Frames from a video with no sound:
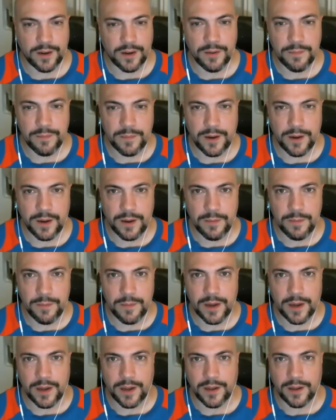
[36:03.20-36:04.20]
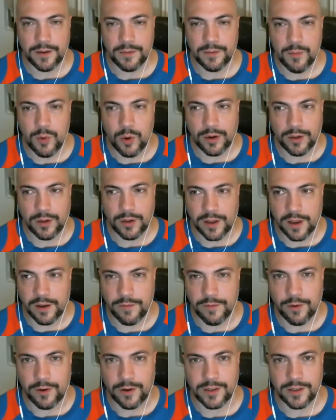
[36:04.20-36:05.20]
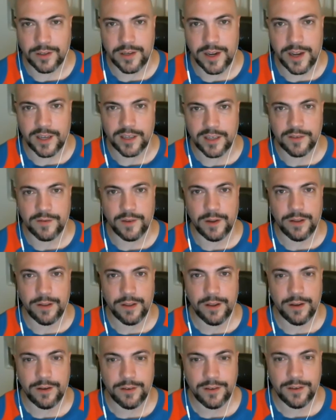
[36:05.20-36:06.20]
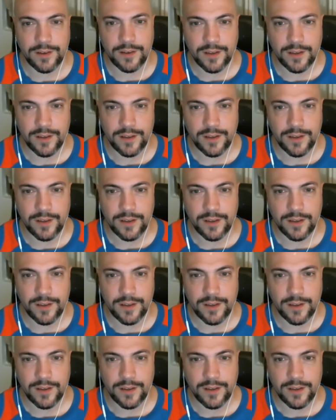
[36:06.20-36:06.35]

I'm I'm uh, more looking forward to TaskFlow though.